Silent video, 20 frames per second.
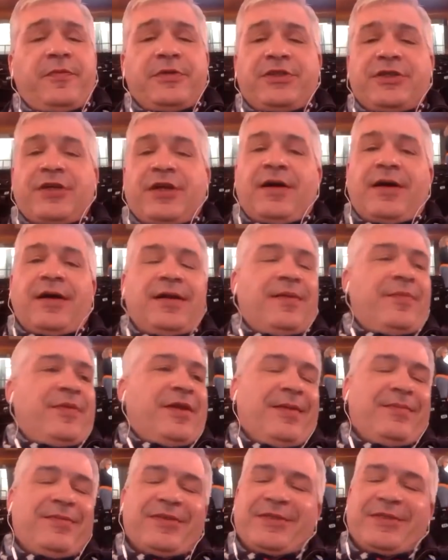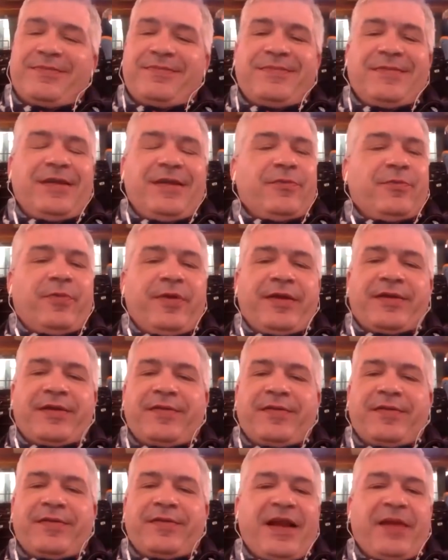with John, I mean, I'm just, you know, Rick
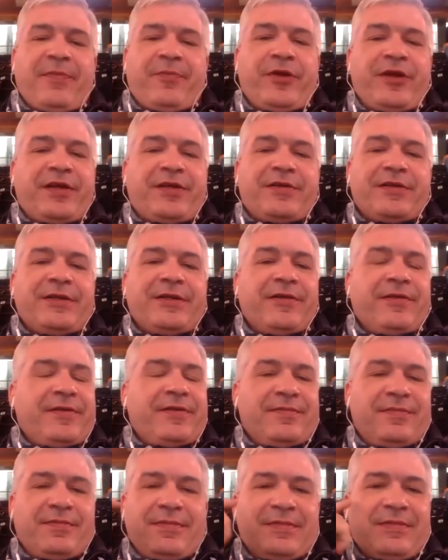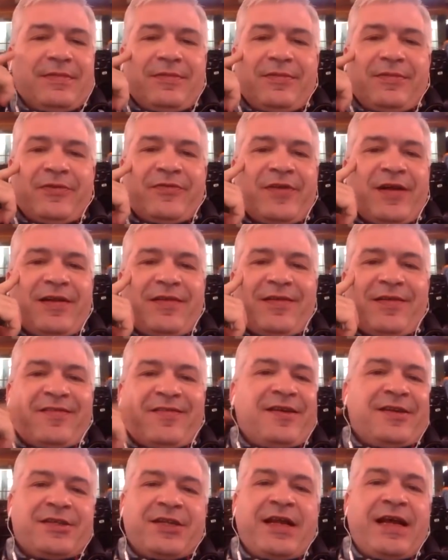has made it pretty clear that there's not a
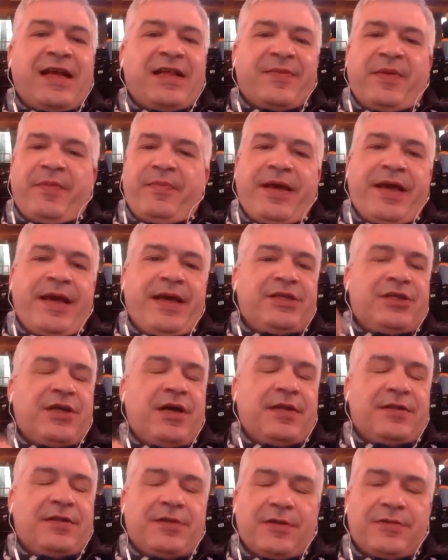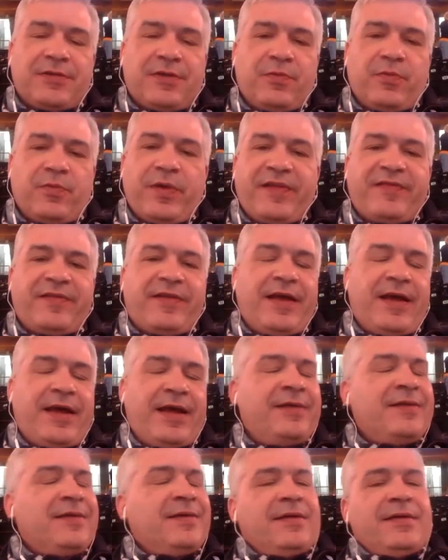decision that hasn't been made. John talked on
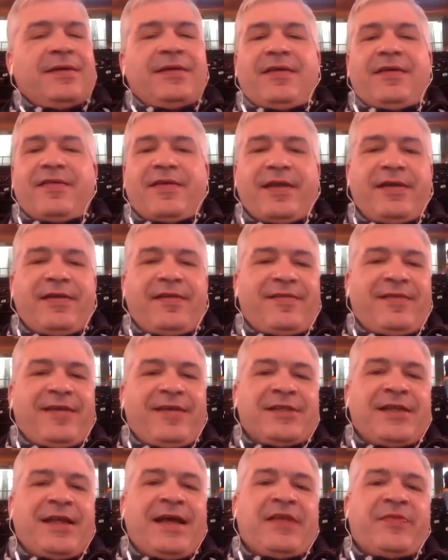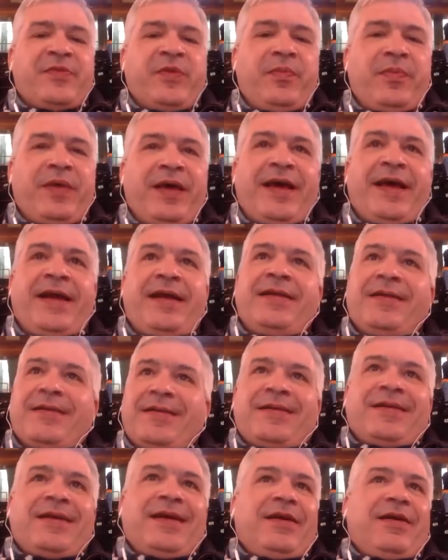Wednesday, said a decision has been made.
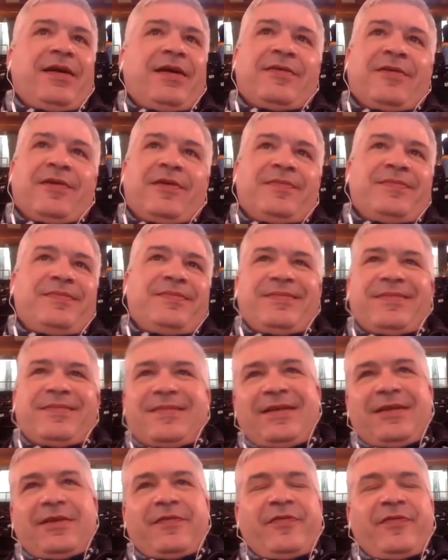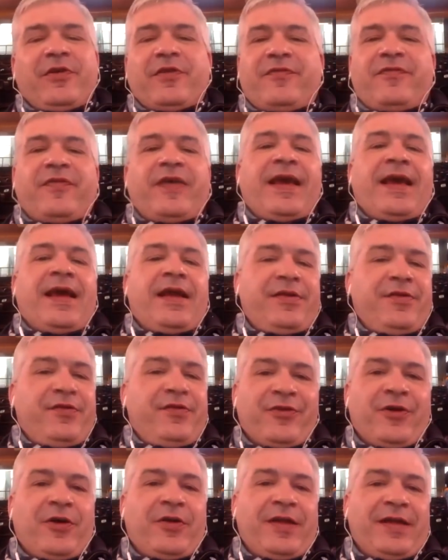You know, I thought, you know, if you're a fan and you
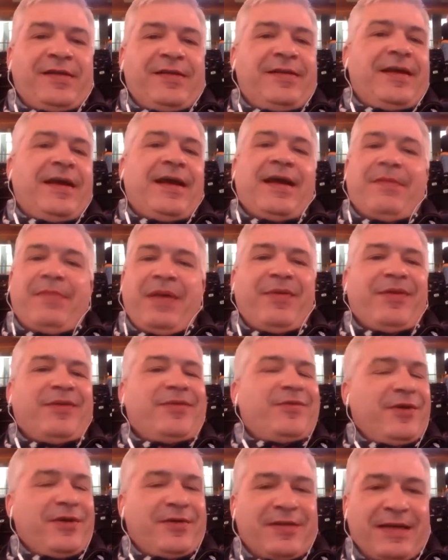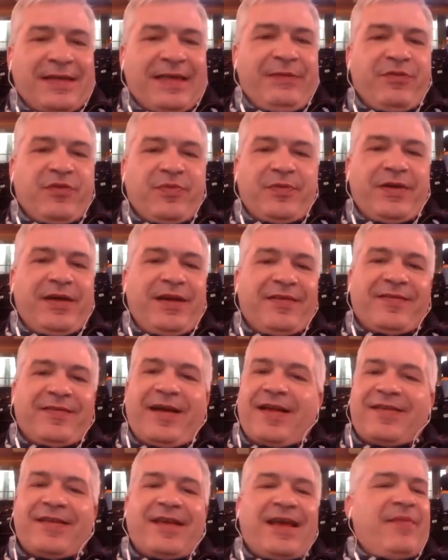saw that today, it maybe looked like he was playing his
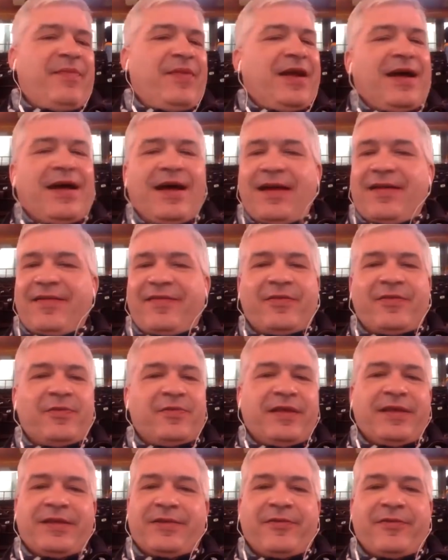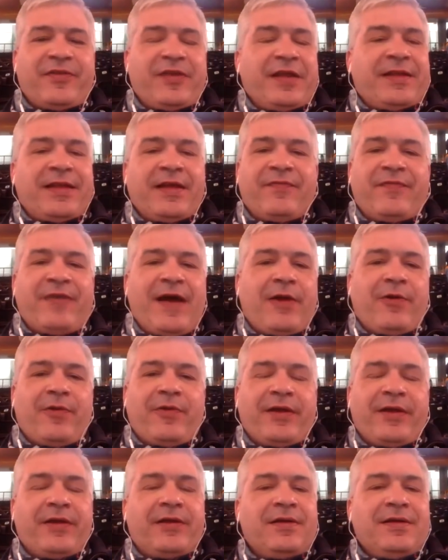last game, but I just don't think there's anything final
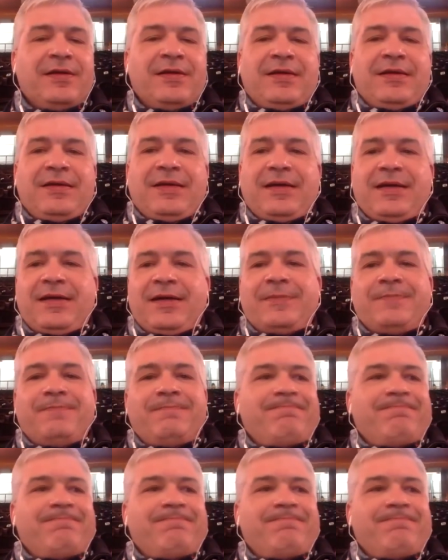there. I